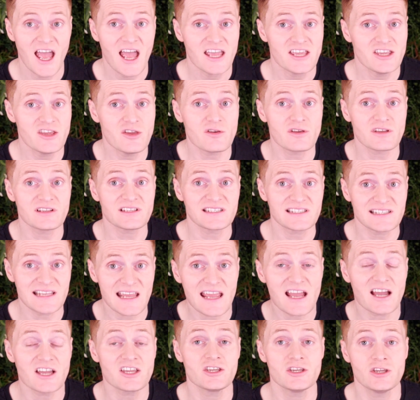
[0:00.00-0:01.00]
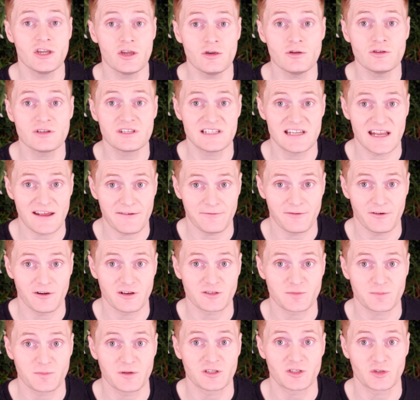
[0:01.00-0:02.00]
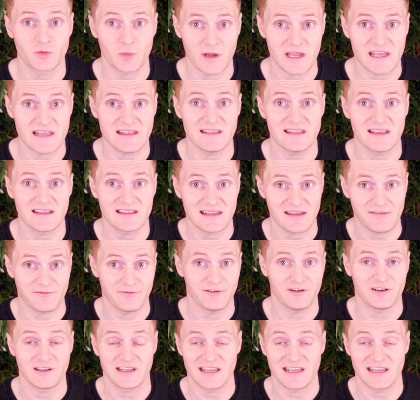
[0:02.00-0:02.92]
You can see a huge difference between the different